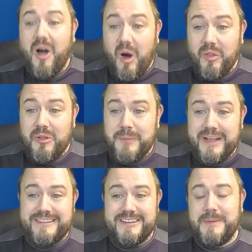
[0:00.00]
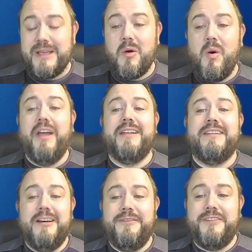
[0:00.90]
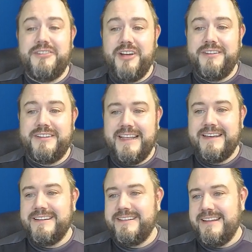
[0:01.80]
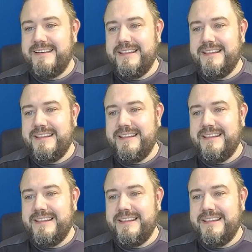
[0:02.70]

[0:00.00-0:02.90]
On the pitch, it's been quite tough to judge Lincoln City.